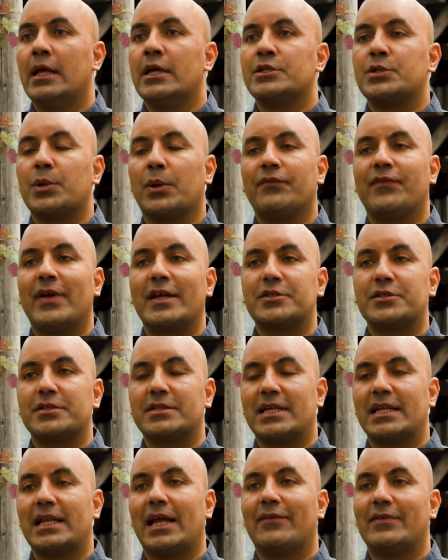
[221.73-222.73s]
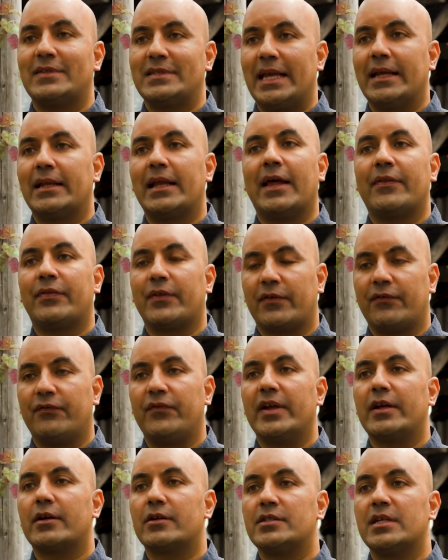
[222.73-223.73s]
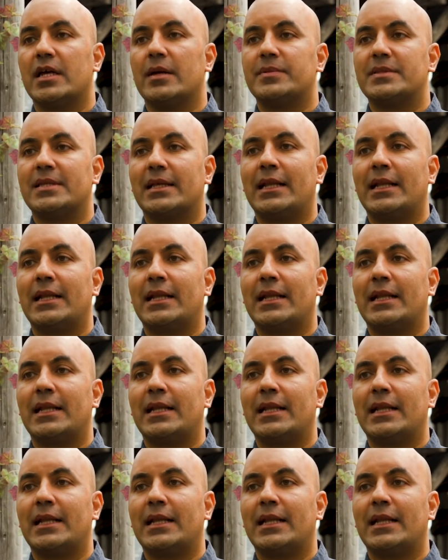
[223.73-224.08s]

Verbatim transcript: so investors can have data at their fingertips